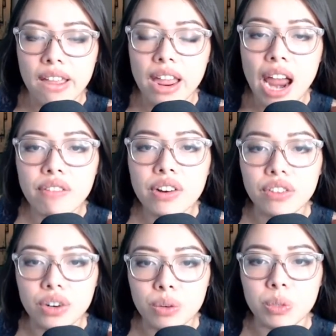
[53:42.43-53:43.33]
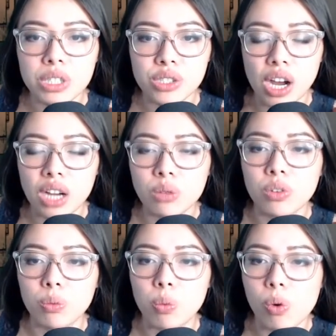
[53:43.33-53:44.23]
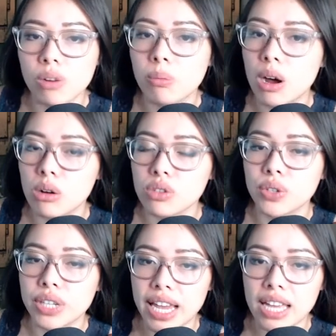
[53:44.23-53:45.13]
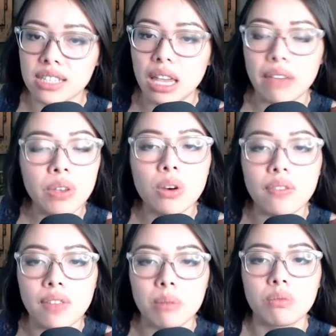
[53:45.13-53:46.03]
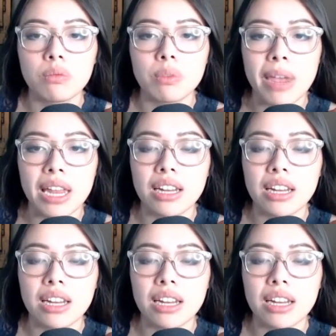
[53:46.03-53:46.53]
Every room was stocked with water bottles for guests. A few of them remained